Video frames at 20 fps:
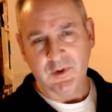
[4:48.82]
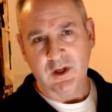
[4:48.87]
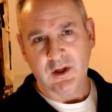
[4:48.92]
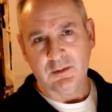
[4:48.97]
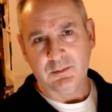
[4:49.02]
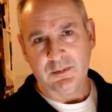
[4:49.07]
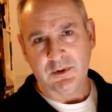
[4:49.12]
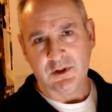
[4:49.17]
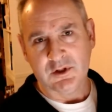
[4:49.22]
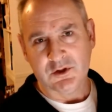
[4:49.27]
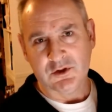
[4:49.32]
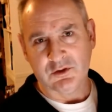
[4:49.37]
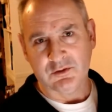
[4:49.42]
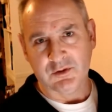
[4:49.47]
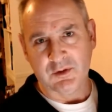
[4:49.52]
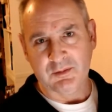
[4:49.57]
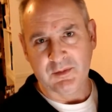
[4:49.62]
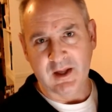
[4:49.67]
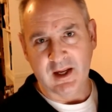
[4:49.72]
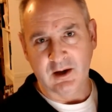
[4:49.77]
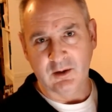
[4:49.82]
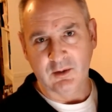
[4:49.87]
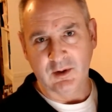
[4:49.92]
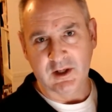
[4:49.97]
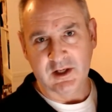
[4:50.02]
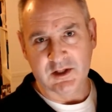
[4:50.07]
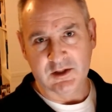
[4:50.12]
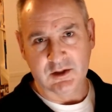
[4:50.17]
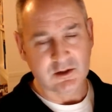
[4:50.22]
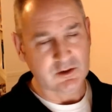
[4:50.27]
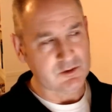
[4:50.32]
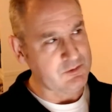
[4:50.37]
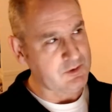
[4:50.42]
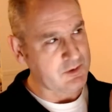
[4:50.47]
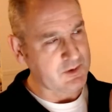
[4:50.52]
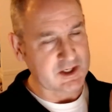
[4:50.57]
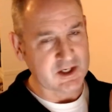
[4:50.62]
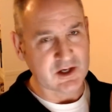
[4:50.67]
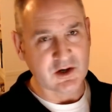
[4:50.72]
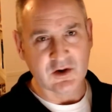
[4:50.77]
Picture of him there in those
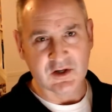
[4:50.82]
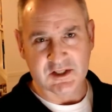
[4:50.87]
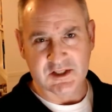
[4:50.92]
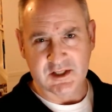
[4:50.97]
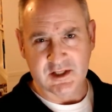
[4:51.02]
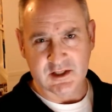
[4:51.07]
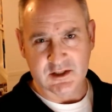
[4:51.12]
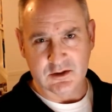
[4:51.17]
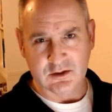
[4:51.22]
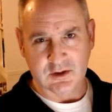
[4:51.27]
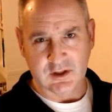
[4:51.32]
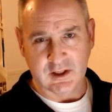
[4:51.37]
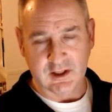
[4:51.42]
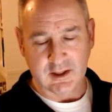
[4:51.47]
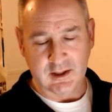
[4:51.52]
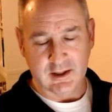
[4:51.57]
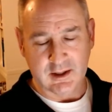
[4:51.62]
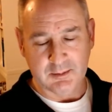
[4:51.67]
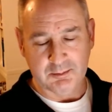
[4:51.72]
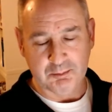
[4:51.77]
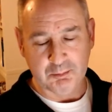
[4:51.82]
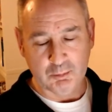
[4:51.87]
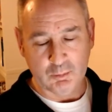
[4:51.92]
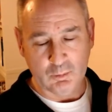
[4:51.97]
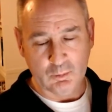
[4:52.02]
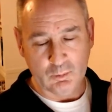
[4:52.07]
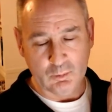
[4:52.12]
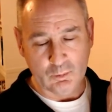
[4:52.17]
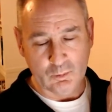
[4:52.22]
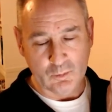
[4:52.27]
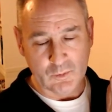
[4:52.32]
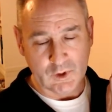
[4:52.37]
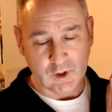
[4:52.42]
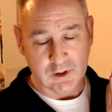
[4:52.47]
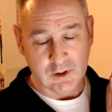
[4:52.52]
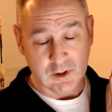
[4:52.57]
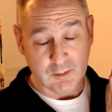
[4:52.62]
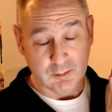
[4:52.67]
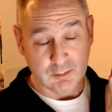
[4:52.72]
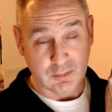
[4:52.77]
very 90s looking
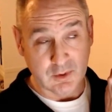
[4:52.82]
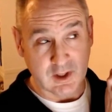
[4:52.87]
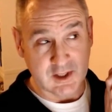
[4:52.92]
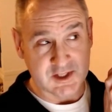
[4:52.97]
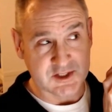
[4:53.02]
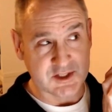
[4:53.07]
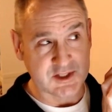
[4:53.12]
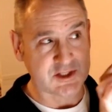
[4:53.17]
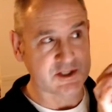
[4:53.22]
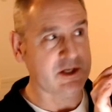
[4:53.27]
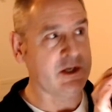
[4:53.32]
braces.